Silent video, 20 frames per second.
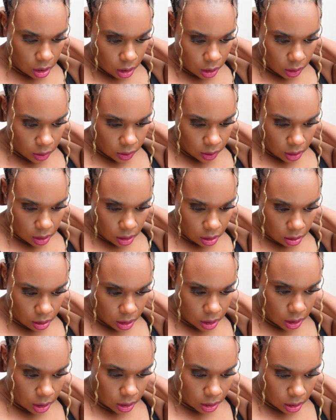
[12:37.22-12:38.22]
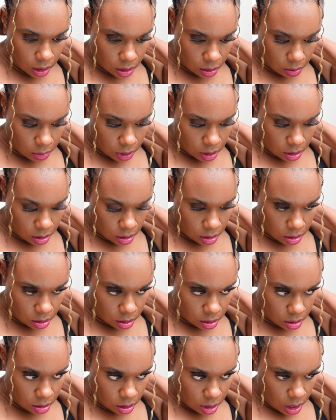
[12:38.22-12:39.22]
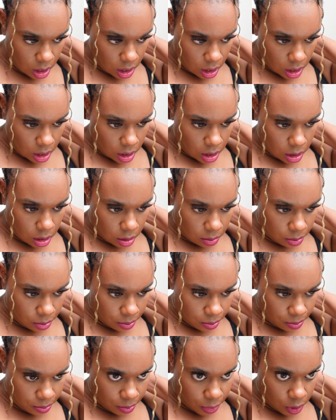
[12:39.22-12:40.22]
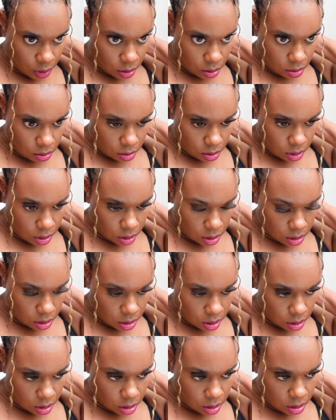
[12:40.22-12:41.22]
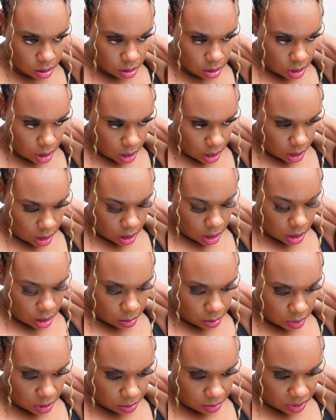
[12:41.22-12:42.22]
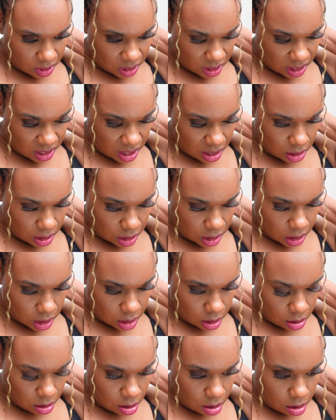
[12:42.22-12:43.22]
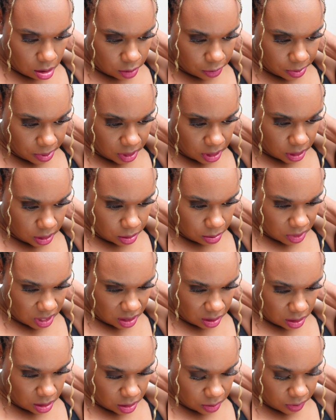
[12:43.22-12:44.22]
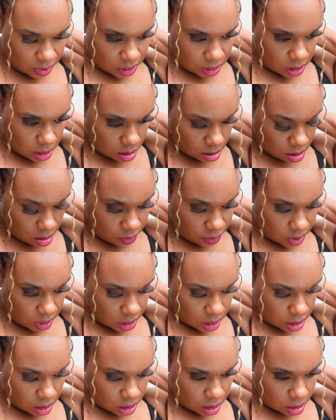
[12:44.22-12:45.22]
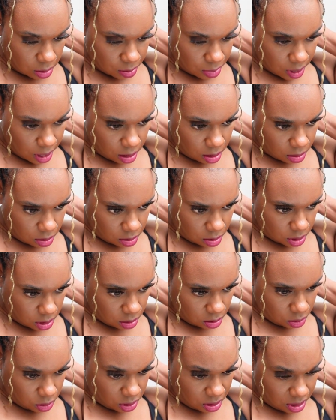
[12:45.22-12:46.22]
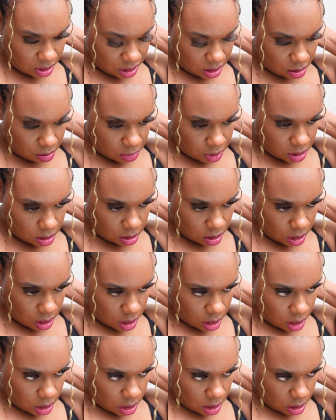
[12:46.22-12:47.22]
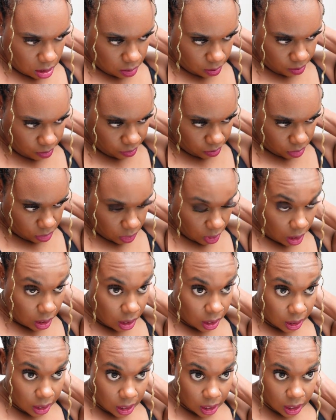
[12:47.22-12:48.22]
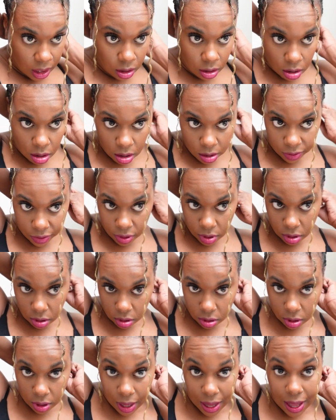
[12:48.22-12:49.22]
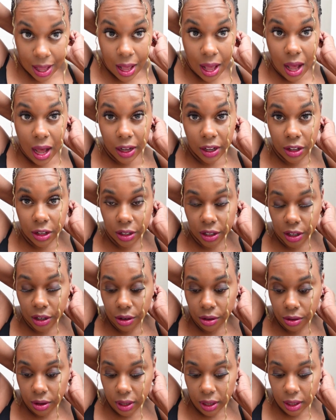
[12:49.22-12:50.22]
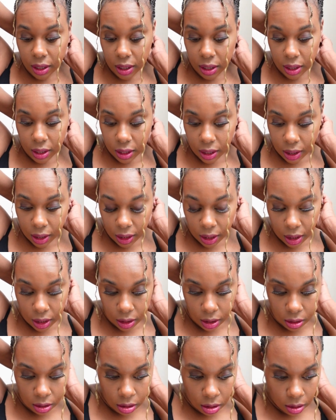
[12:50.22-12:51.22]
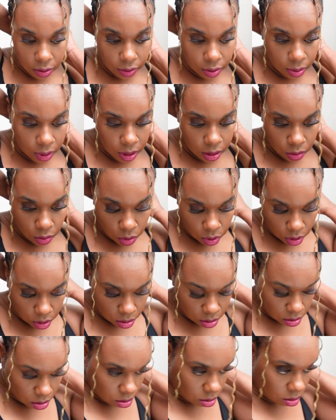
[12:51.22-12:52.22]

Because Aaron had to help me put it on. I'm scared to take it off because I'm like, if I take it off and I can't get it back on, who's going to help me? And I can't get it off. I couldn't get it on and I can't get it off. What in the world?